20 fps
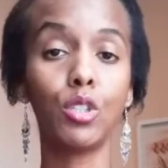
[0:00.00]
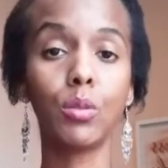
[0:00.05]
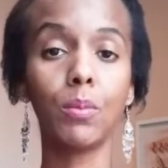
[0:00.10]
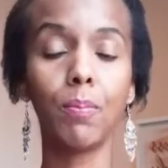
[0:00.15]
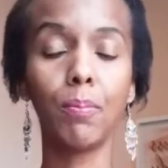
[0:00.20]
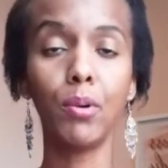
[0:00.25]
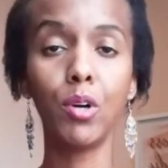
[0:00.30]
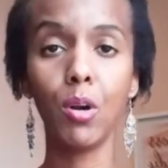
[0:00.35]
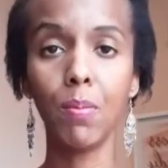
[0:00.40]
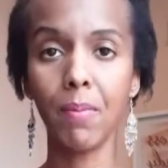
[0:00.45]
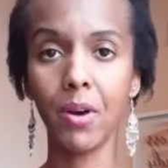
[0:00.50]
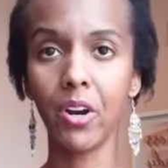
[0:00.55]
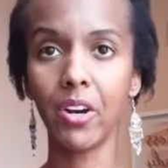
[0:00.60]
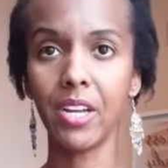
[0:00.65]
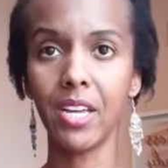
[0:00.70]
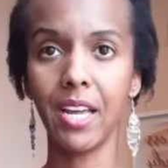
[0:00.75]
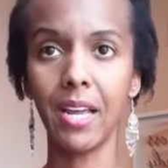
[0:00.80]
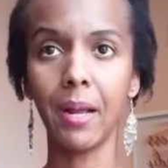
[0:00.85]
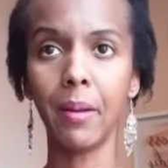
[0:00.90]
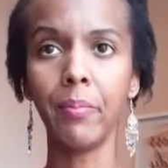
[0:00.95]

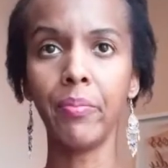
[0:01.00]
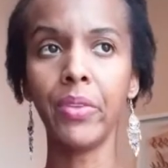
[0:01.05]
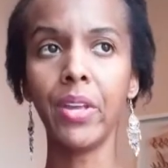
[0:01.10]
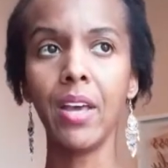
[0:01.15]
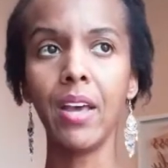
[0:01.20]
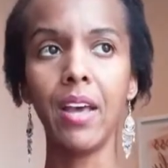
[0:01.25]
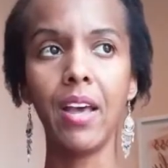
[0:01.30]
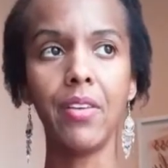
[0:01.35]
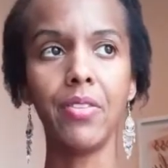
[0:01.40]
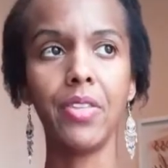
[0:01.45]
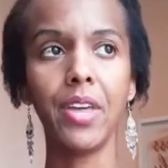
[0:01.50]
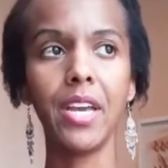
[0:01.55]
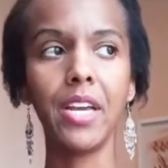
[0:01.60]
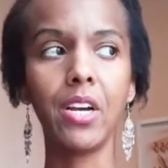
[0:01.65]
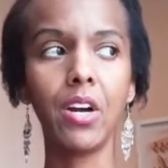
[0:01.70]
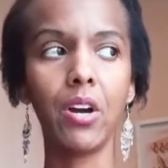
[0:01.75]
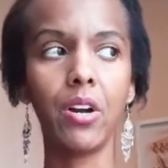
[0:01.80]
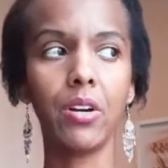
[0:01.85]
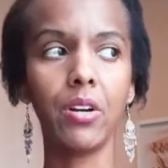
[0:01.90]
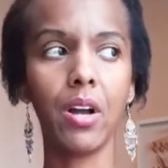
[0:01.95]
bookmarking, they
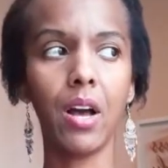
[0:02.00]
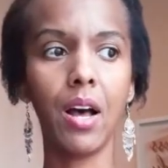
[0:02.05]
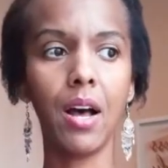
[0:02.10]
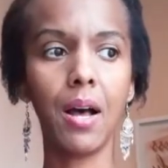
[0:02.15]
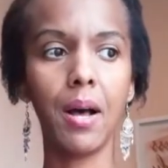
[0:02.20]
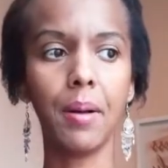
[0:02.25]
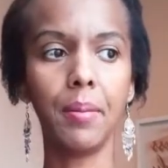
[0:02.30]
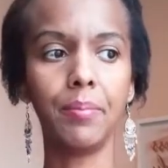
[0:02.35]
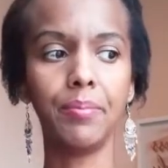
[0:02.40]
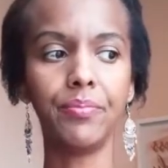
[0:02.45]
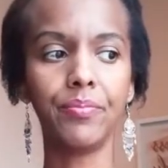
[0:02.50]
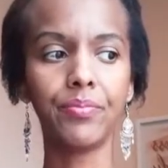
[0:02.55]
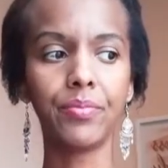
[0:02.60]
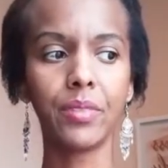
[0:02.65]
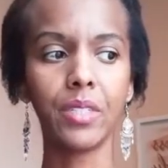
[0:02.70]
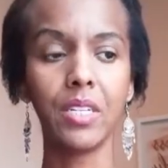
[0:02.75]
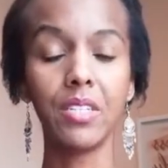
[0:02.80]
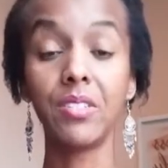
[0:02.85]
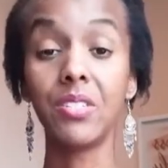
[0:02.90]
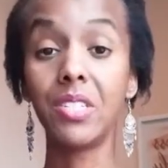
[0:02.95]
are
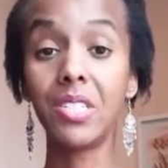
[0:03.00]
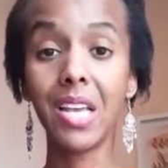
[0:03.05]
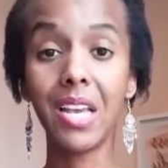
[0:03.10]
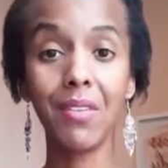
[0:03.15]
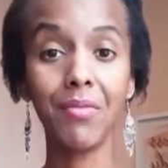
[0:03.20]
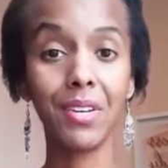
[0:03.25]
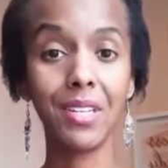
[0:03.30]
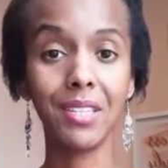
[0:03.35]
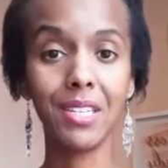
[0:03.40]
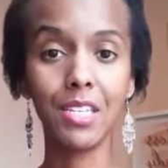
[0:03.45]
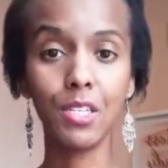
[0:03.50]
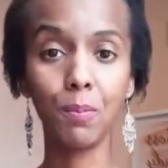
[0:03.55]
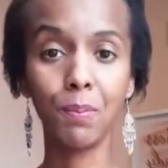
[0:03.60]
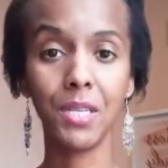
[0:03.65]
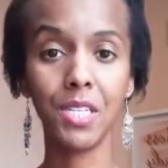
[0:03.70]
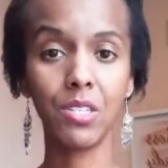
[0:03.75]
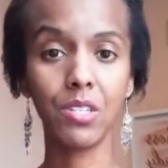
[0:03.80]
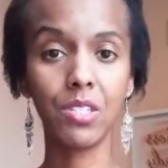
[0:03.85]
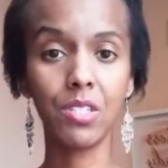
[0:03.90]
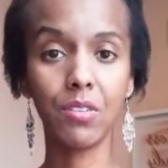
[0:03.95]
saving these
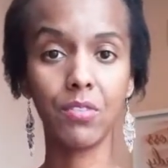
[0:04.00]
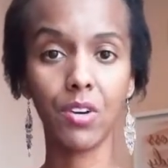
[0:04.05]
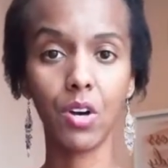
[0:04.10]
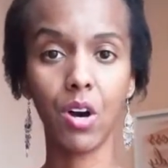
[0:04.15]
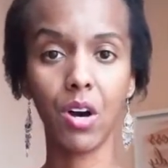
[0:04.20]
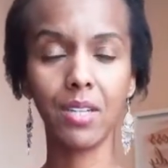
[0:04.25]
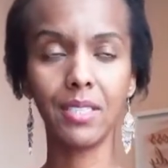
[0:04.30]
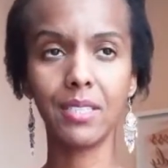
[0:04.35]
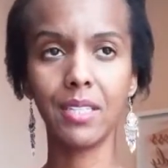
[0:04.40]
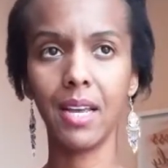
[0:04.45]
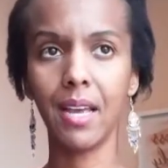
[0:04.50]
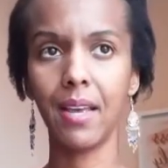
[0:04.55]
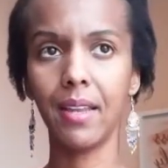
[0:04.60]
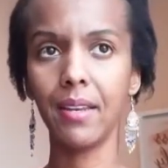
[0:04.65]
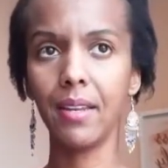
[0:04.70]
pieces of content.